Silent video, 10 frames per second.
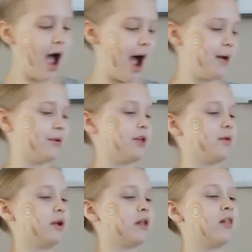I really
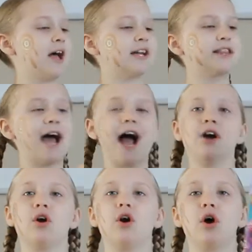want to collect
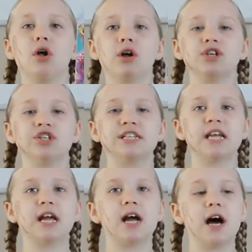that girl because she's
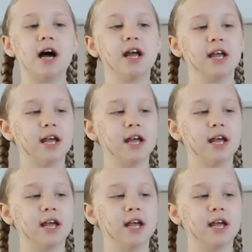like a